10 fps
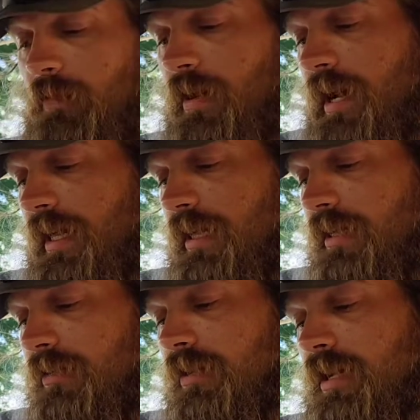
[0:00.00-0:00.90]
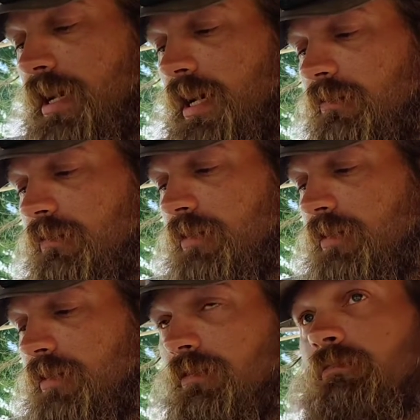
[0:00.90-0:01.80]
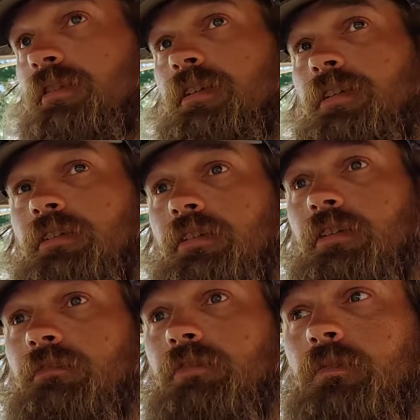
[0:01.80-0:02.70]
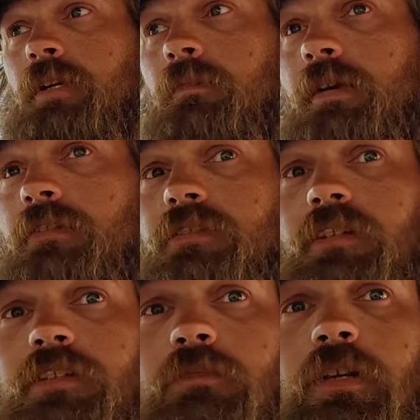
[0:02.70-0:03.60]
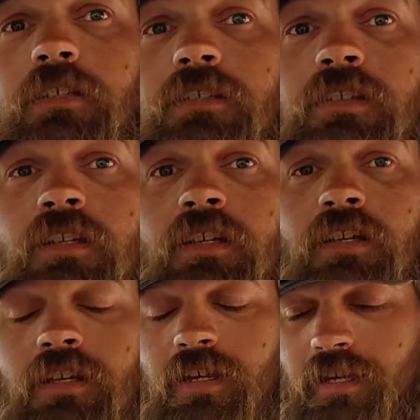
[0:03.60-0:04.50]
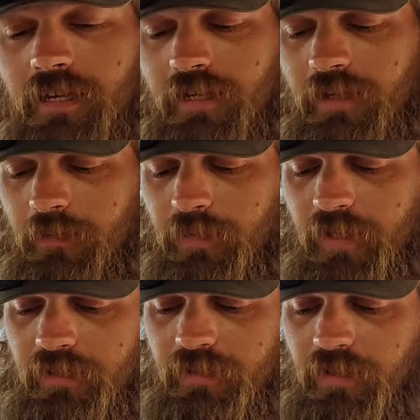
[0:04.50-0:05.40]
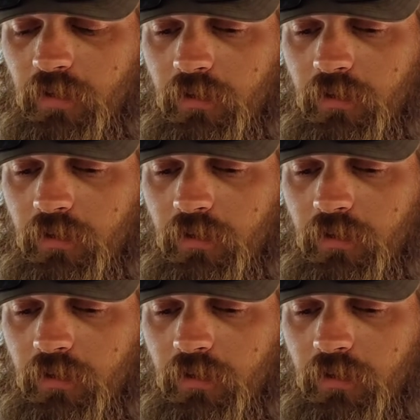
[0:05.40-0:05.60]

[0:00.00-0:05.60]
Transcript: been riding under the car for, under the hood for probably about 6 months. But it's the